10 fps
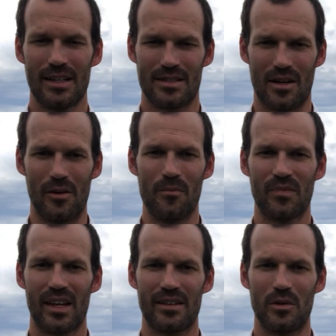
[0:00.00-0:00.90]
So
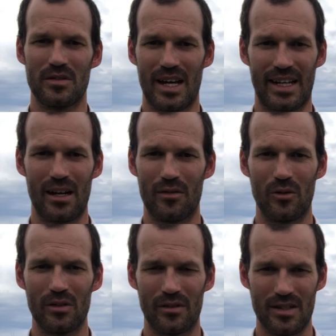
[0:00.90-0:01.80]
we'll take care of
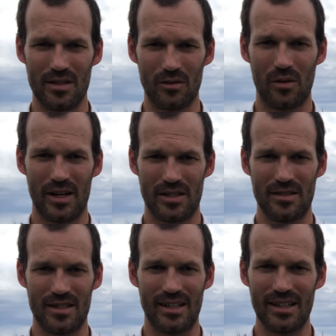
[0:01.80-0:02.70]
all of those little
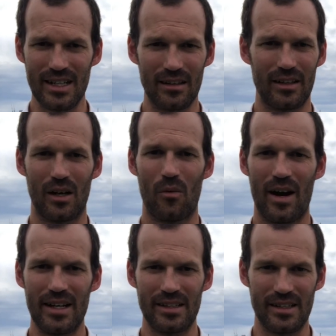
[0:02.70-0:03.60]
questions that are niggling
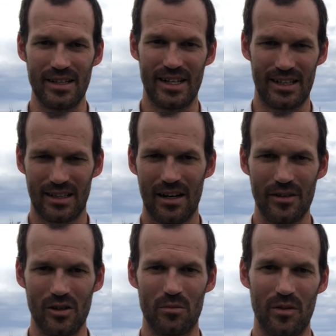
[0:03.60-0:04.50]
away that you need
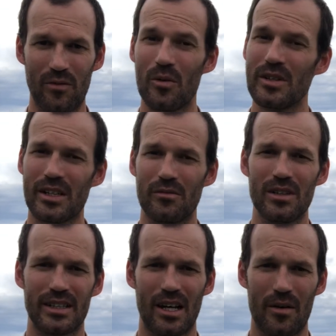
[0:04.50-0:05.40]
clarity on before you can
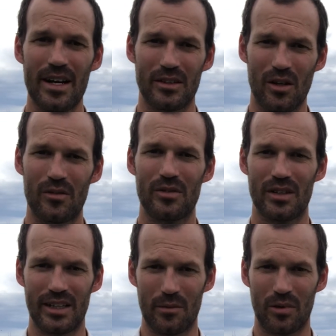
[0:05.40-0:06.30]
really go out and
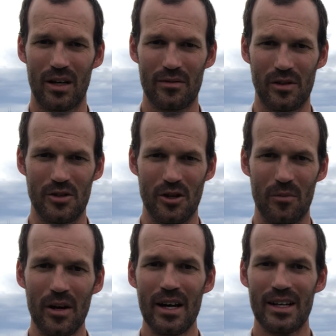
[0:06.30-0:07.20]
confidently apply for a
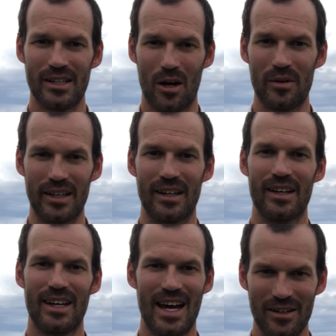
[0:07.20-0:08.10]
job, knowing
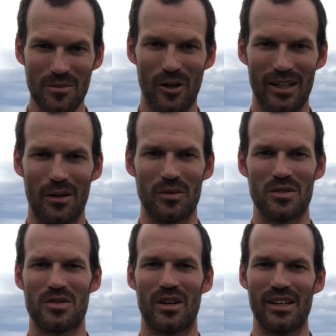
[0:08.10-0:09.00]
how you might come to
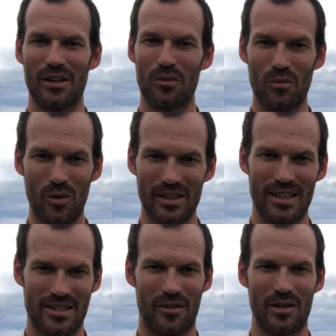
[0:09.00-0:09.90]
Australia, what
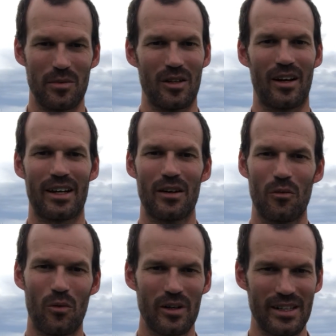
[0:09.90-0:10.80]
that's going to be like,
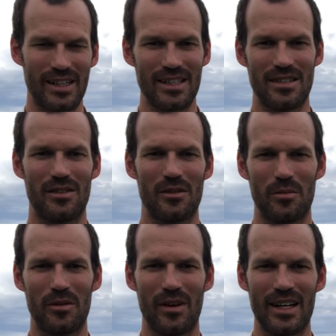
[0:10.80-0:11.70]
what you need to do to
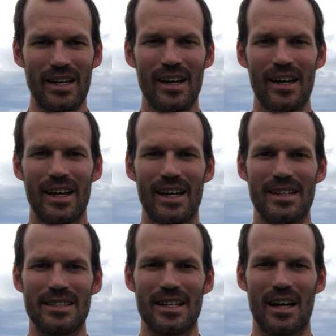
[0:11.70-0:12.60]
be ready,
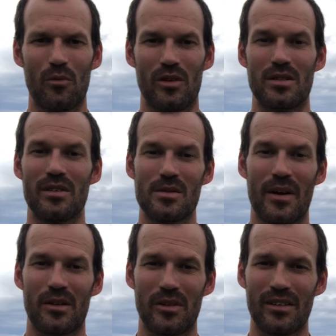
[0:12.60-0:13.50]
and what to
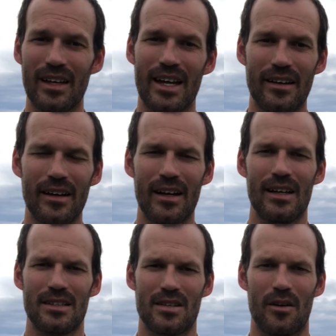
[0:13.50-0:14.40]
expect when you land.
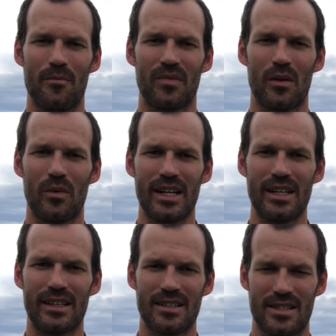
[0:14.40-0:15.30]
So
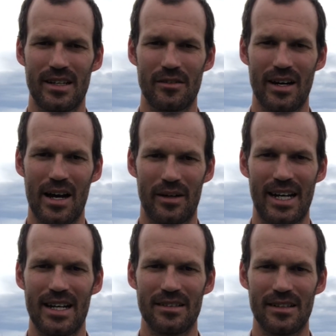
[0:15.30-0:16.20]
we consider our
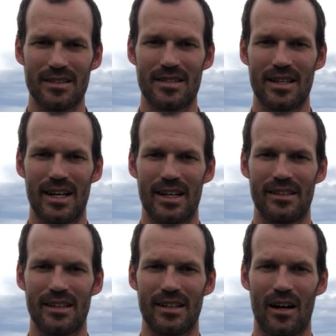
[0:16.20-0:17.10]
candidates
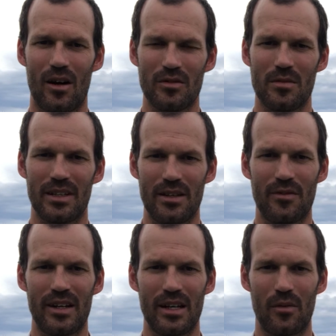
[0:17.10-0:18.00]
that ultimately
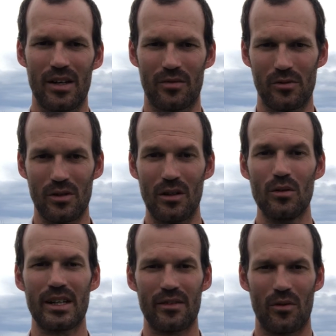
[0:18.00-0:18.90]
find their way through to
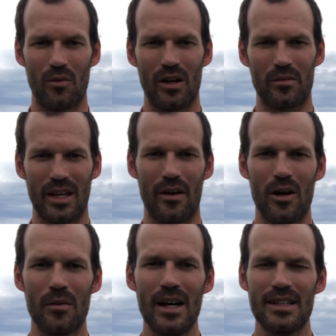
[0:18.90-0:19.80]
looking for work with our
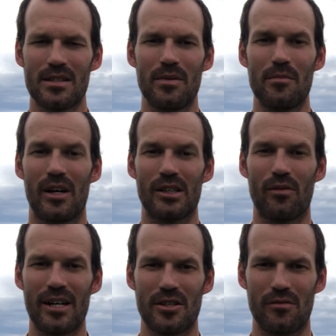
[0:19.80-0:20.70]
help to be
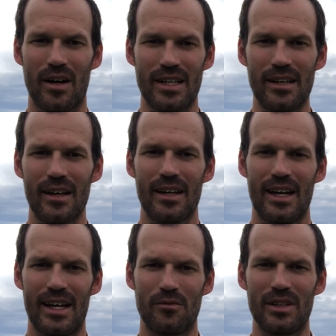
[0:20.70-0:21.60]
migration ready,
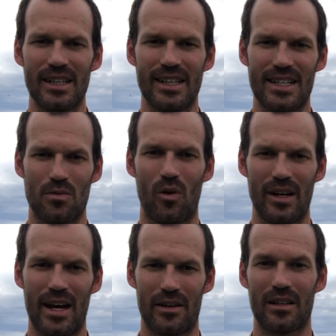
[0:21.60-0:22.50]
and really that's
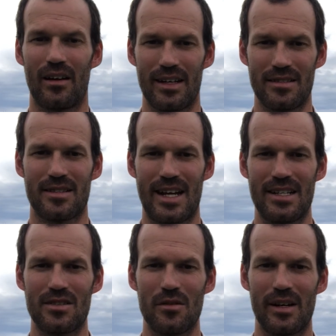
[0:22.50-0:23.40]
what our clients
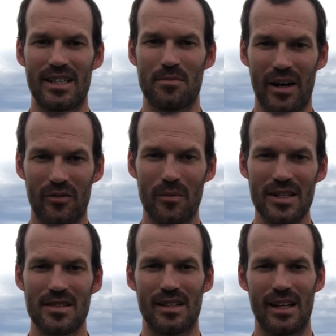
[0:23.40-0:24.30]
tend to expect from
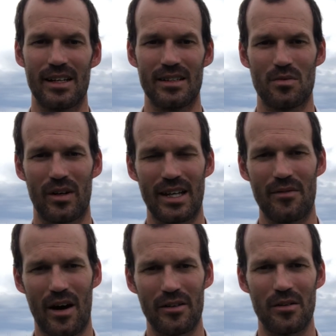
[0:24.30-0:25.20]
us, and it's why they
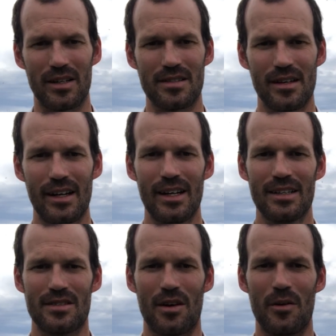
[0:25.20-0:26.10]
value us.
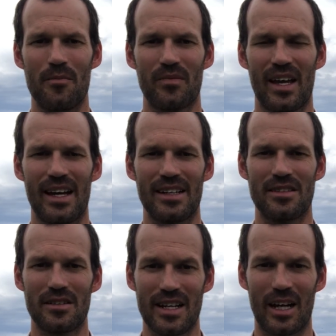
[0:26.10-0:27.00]
So
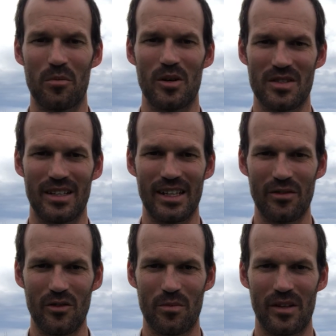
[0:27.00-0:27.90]
don't take it personally
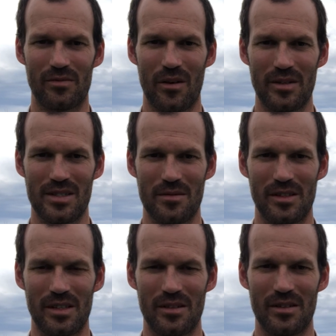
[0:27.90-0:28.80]
if you've been throwing some
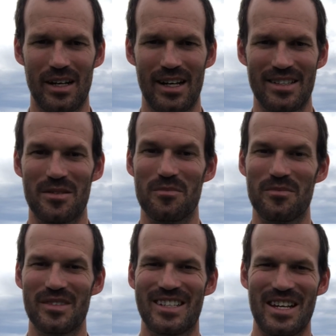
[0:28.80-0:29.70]

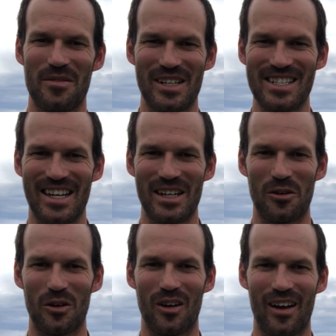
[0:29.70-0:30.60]
CVs out
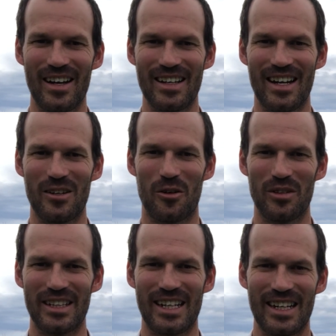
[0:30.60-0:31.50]
there online and not
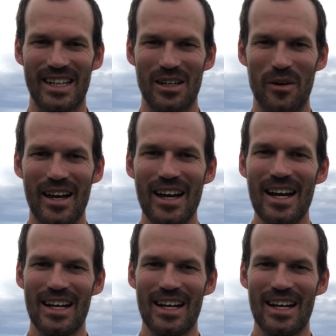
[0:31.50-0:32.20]
really getting anywhere.